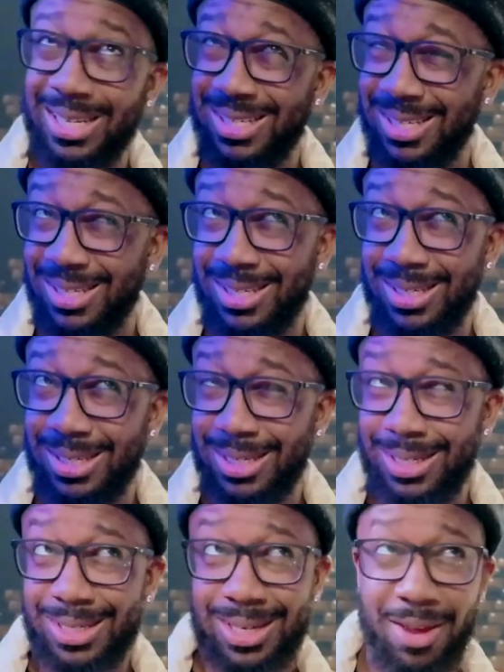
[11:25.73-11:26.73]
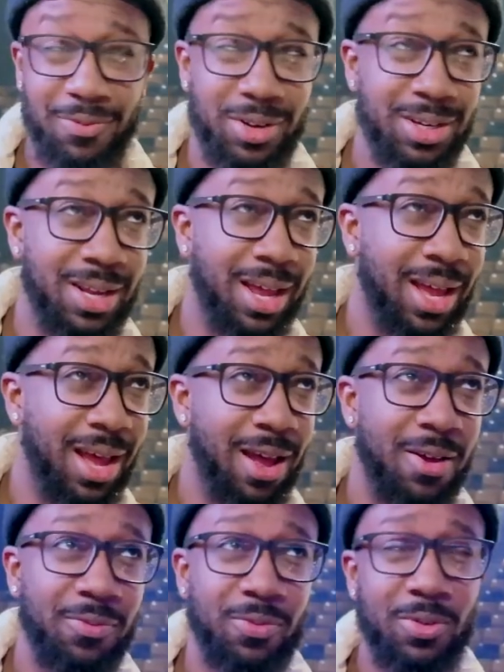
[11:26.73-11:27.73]

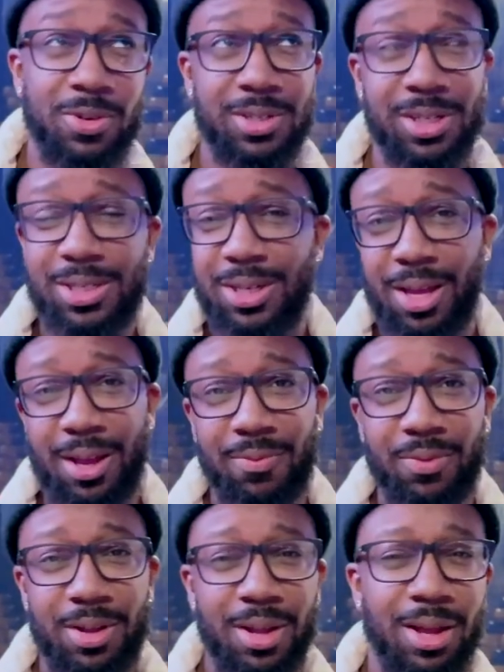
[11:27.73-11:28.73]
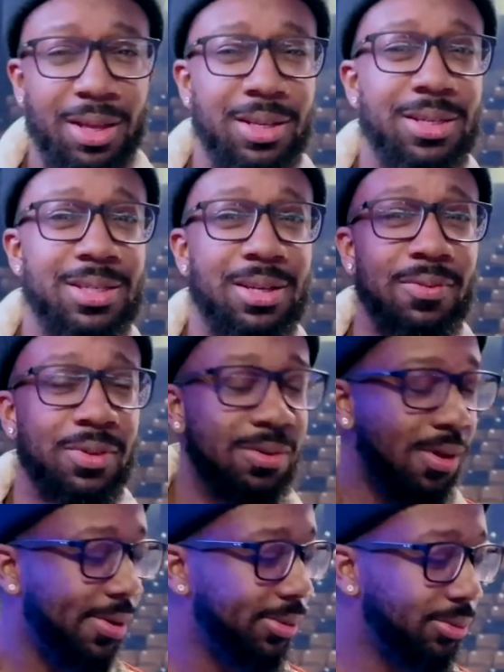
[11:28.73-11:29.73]
7.5 or 6.5. I think 7.
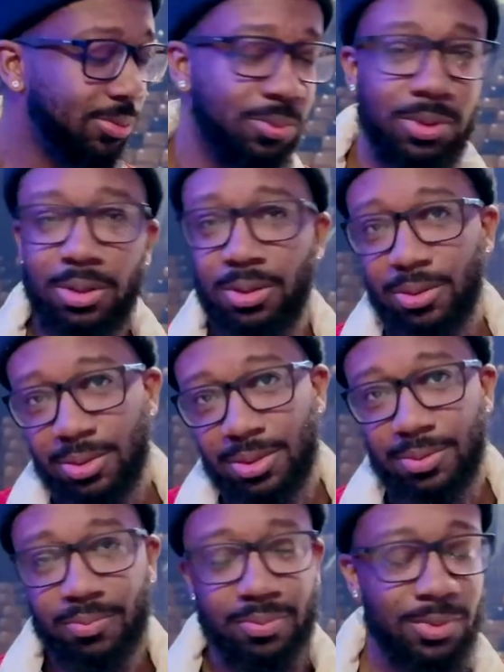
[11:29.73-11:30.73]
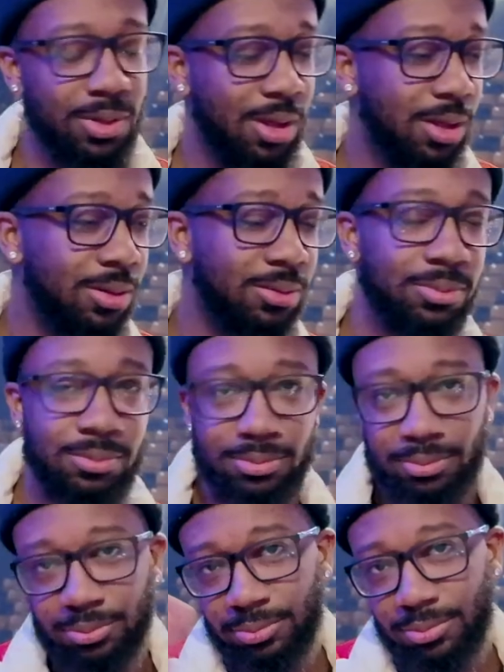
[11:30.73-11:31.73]
One of those. I'll
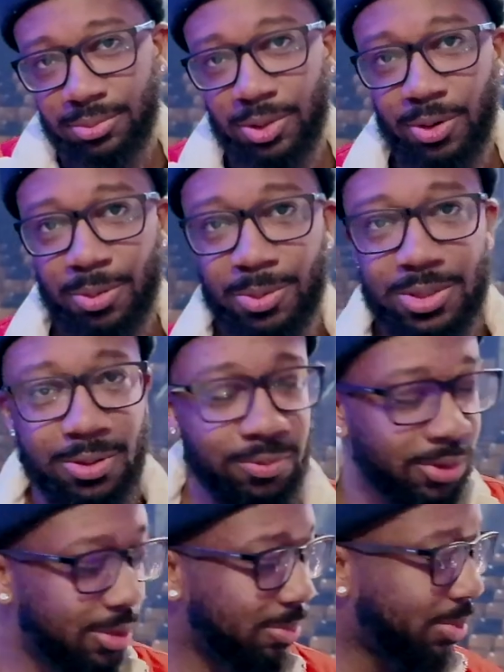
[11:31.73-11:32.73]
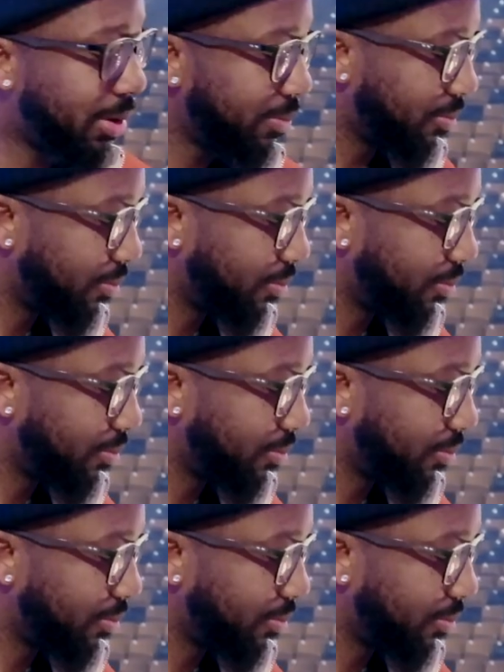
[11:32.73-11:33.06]
correct myself later, but